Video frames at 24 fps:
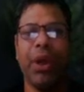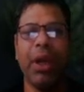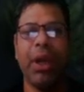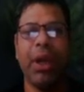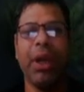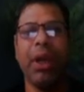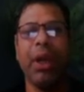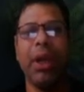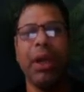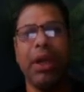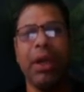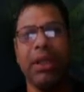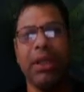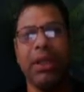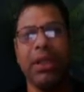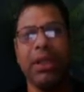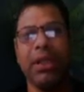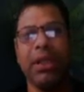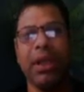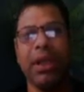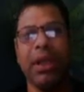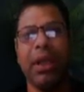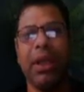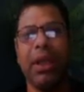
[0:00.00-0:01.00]

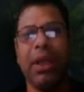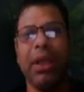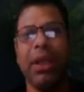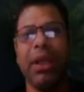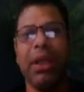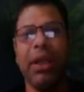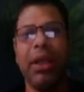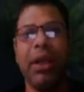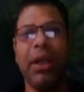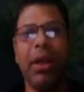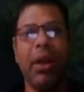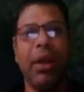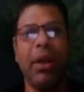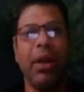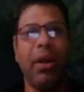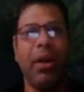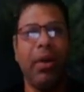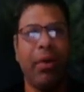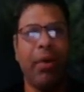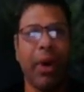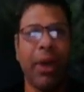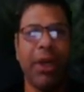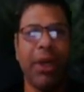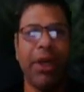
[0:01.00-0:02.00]
necessary
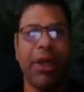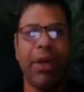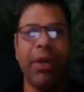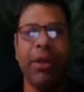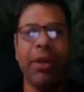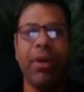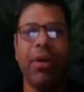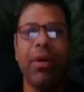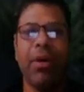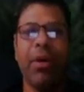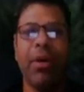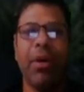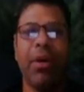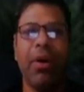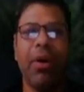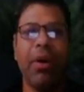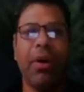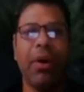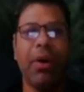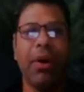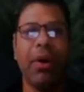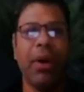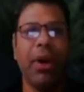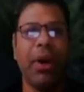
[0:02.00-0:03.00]
writing
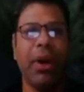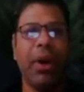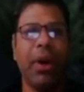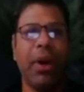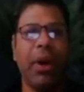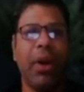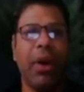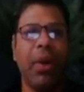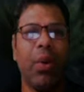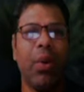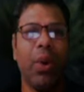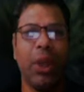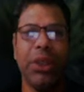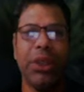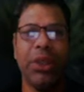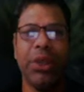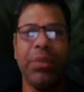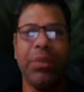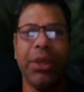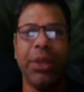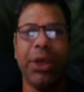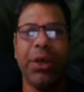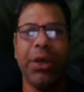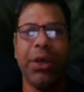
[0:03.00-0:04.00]
or
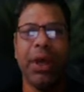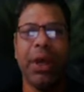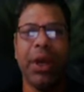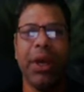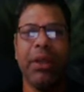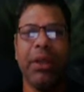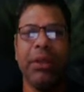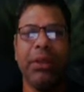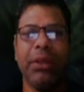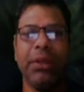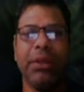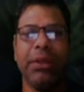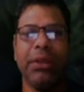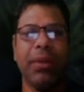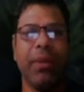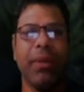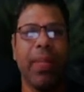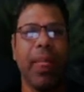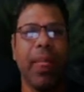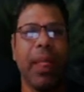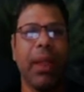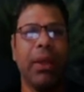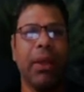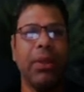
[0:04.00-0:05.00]
watching materials.
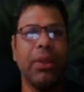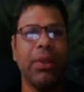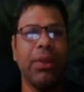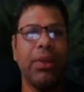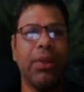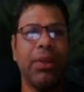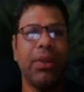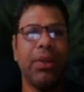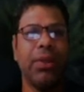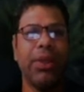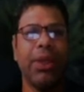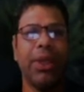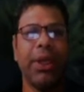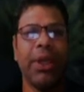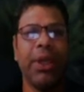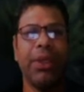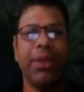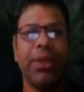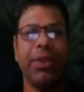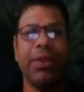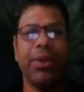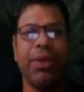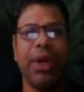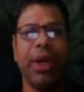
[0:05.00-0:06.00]
So dear
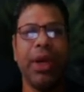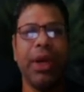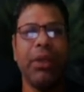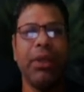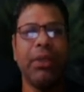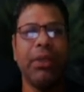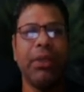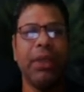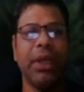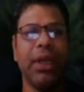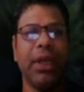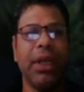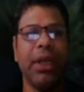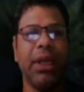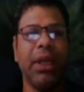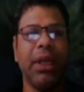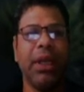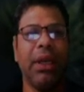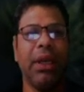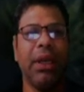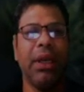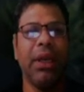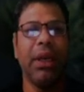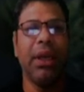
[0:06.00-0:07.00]
students,
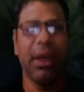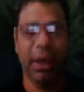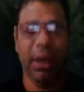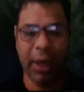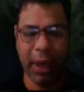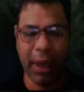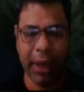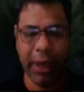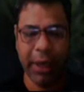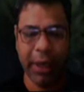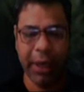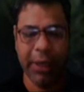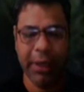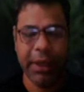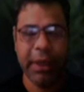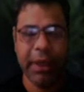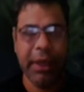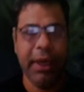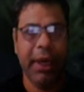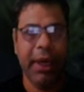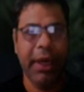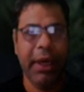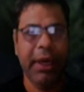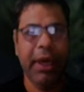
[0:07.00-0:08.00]

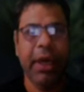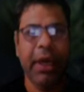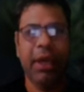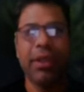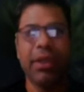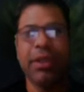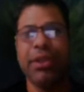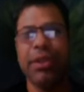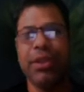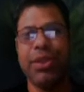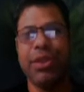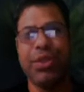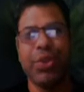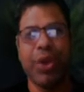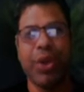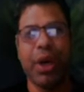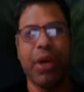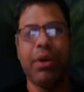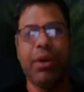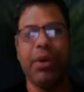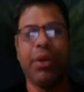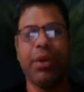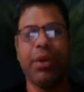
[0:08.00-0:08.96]
let us start.